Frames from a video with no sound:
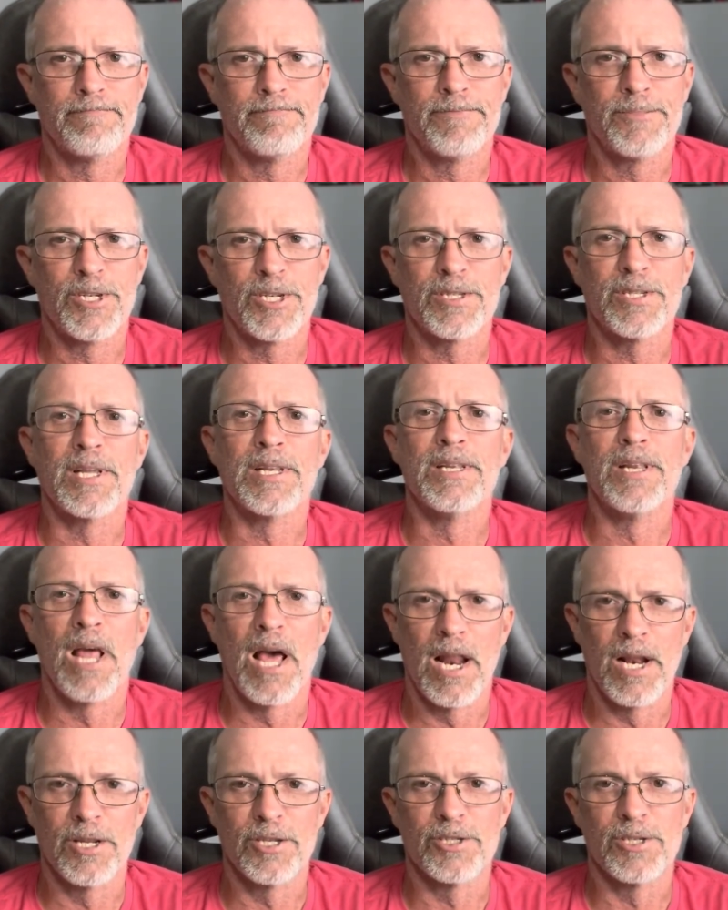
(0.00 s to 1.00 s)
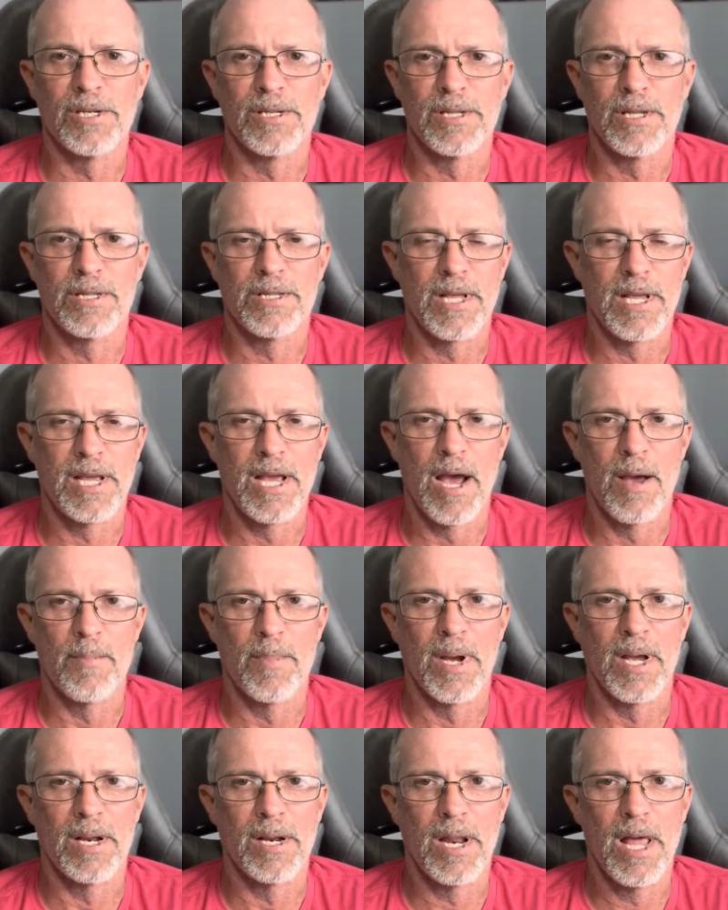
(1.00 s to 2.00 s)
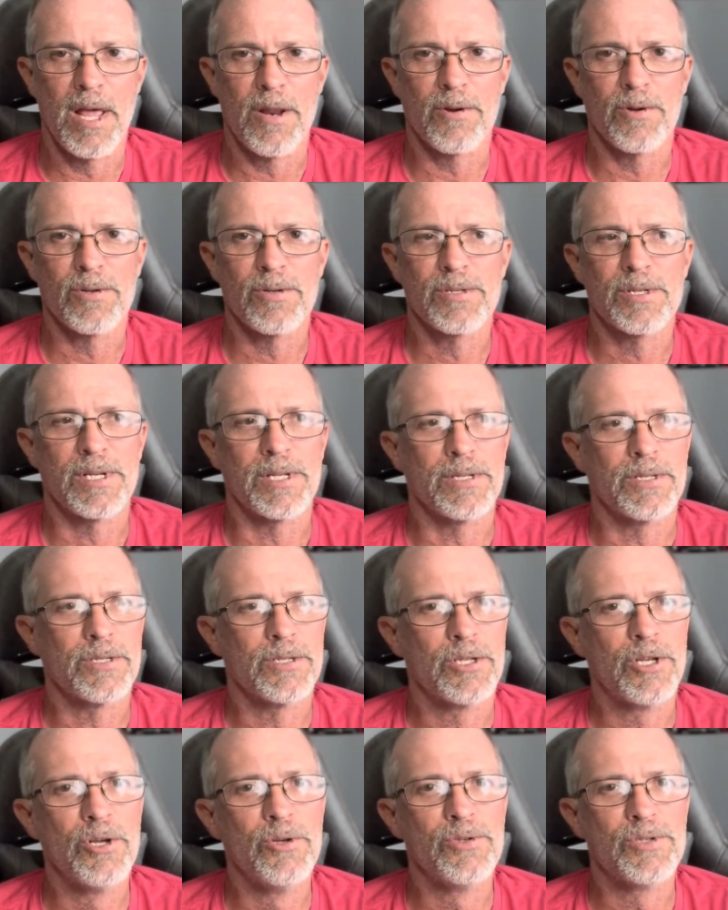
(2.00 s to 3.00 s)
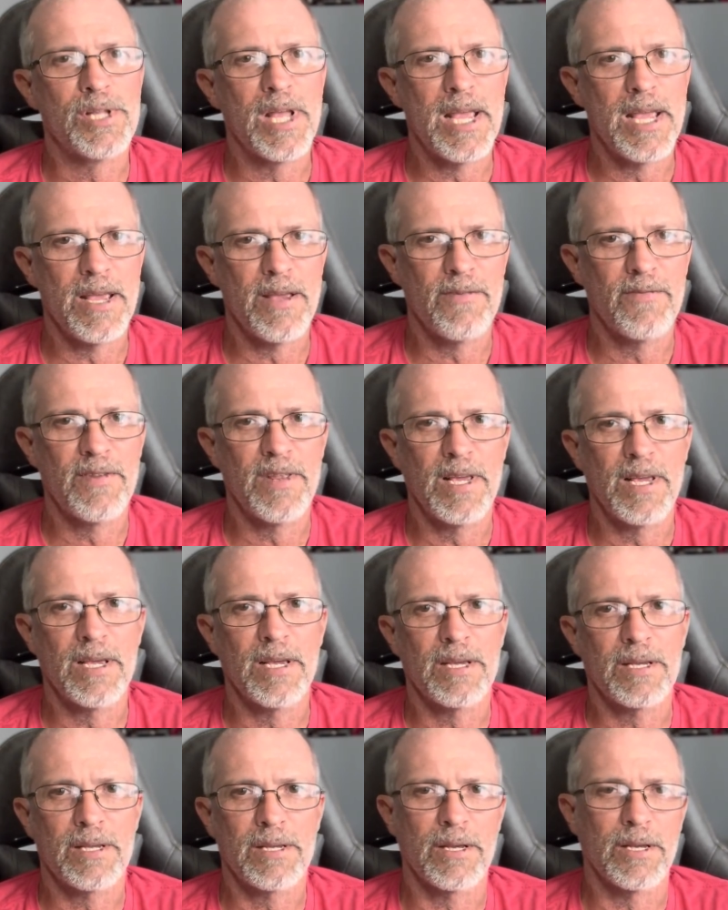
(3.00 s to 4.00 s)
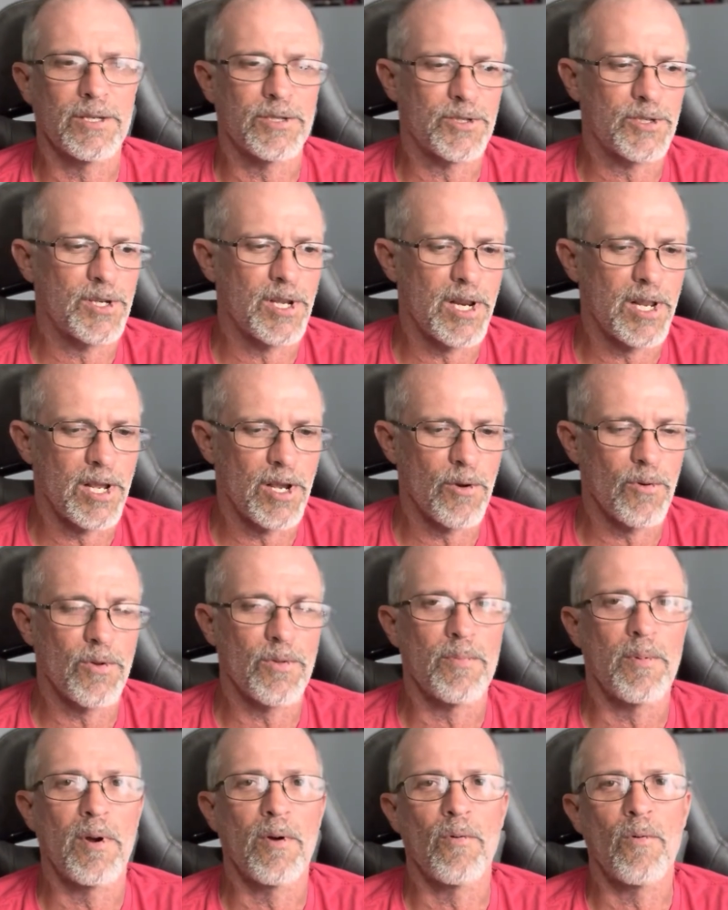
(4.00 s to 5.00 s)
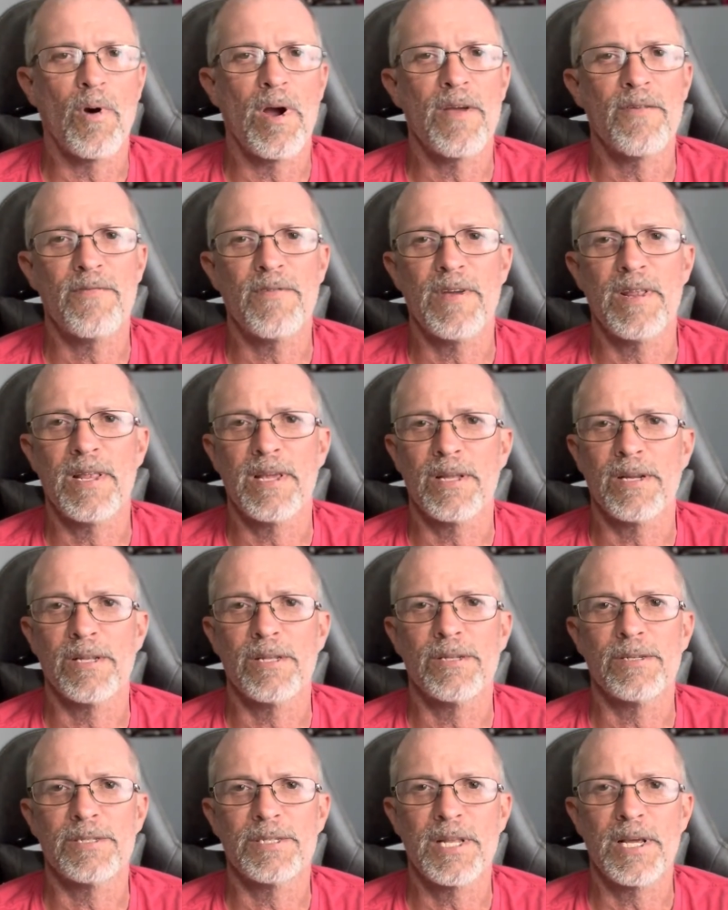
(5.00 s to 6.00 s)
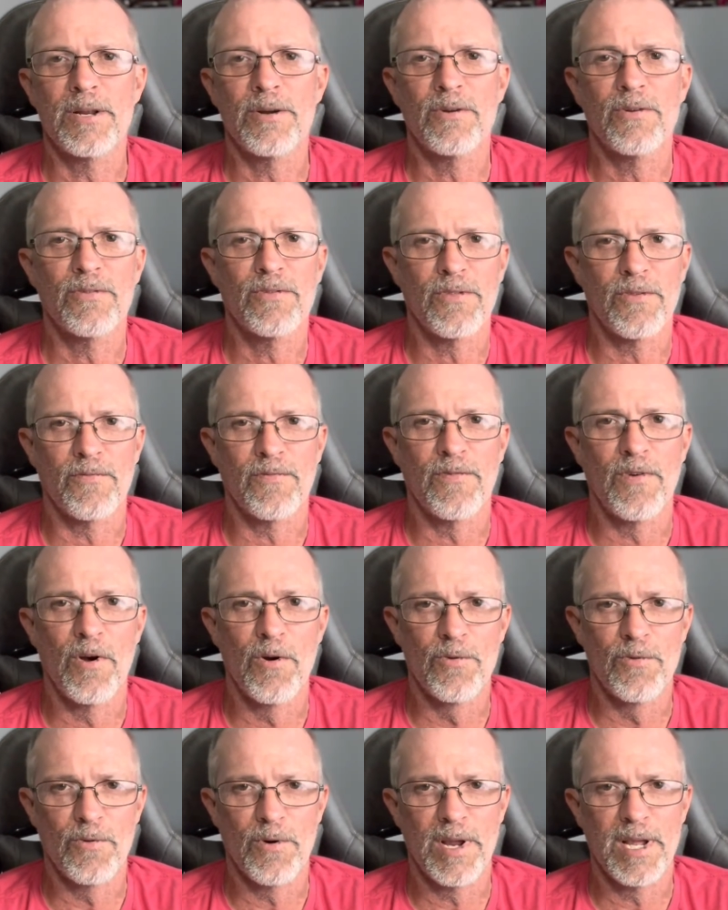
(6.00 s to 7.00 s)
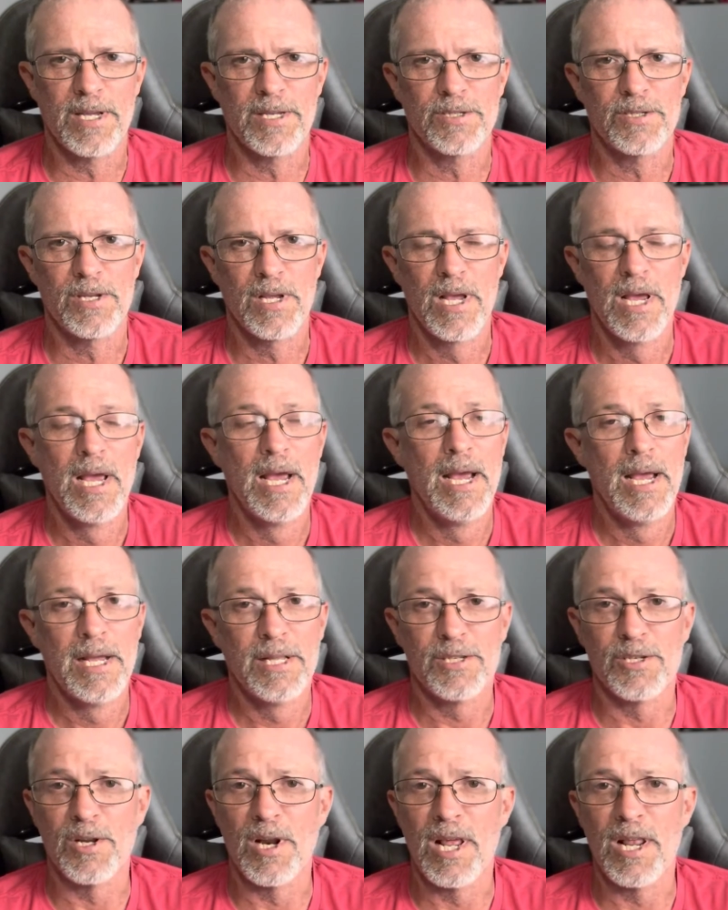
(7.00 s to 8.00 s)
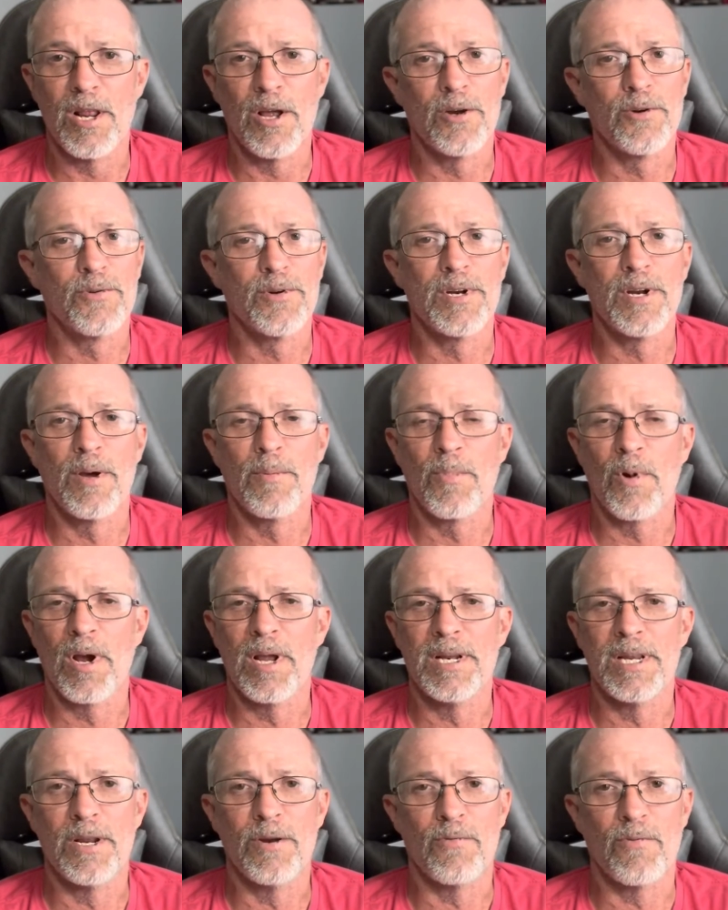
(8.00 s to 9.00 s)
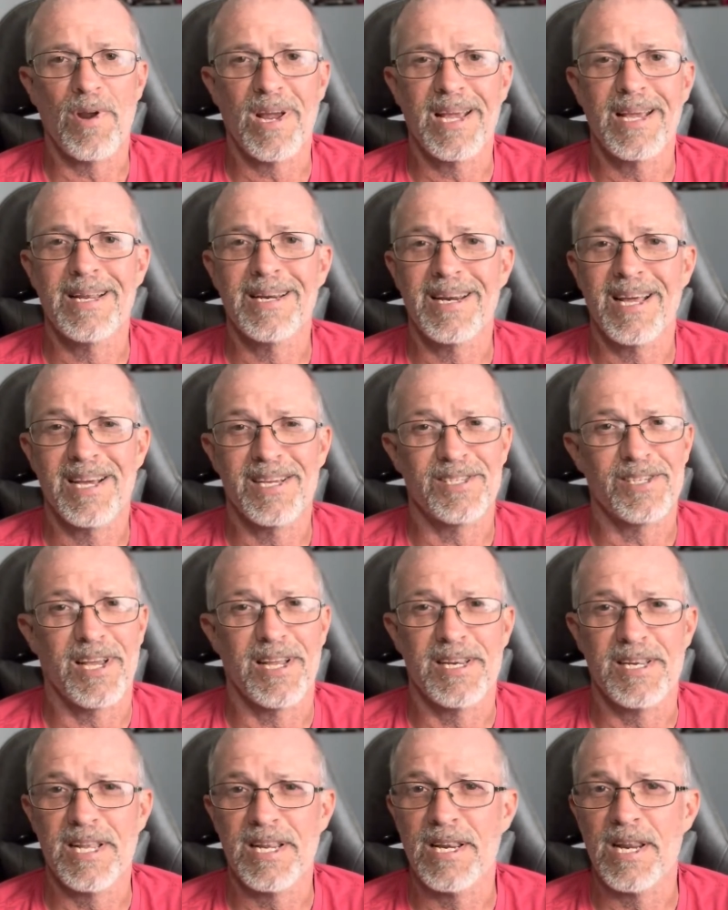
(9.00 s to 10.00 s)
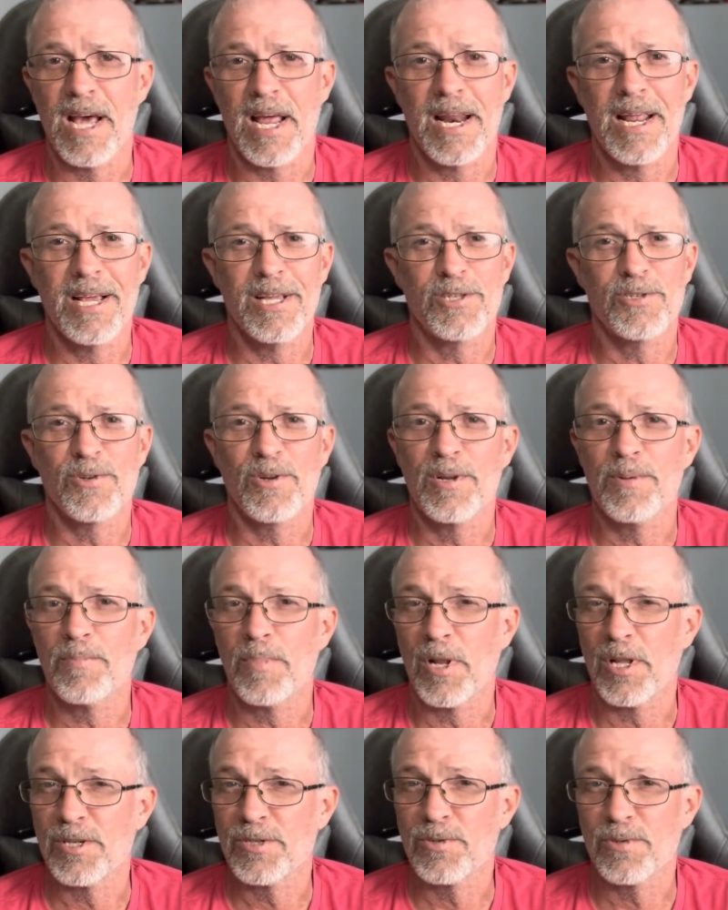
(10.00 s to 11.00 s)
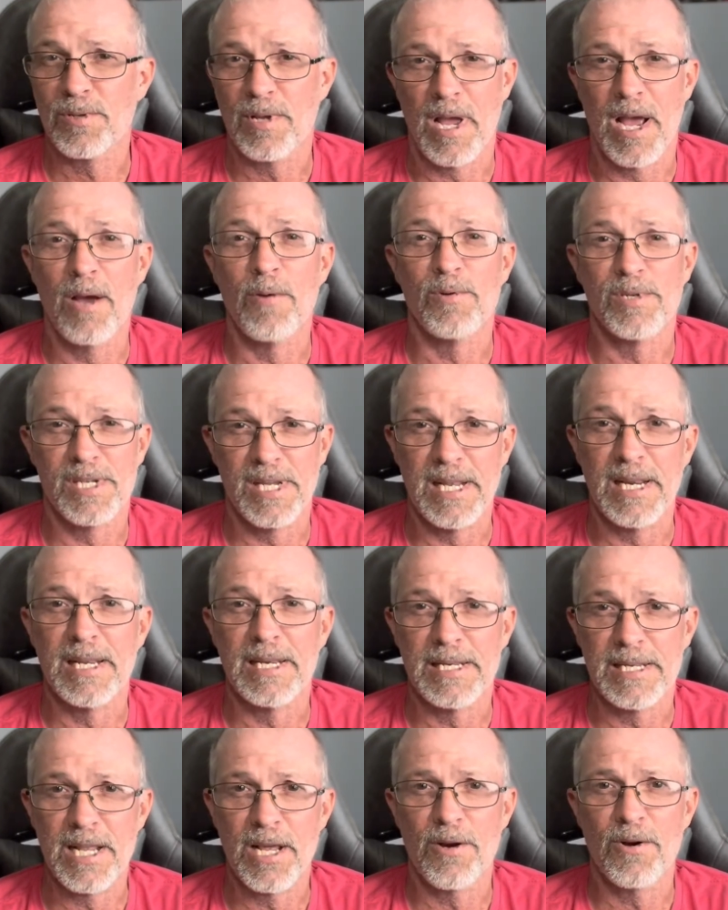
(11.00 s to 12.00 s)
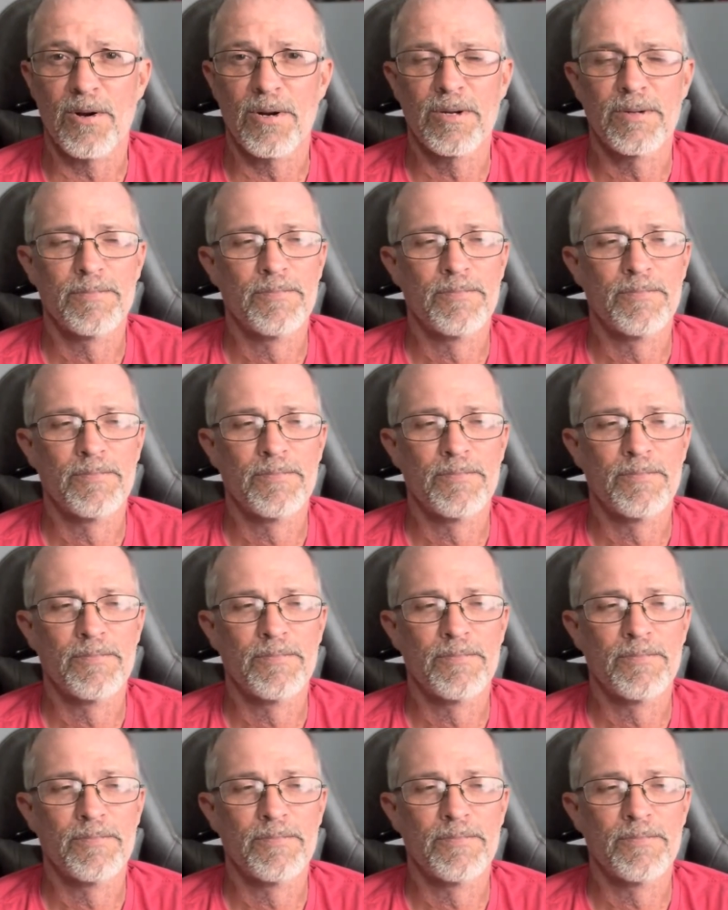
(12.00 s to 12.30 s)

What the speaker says: just acknowledging that they got my letters. And Tuesday evening, I was sitting here with my wife eating a little dinner. The phone rings. It's an 800 number I didn't recognize. I did not answer it. Plus, I was eating dinner.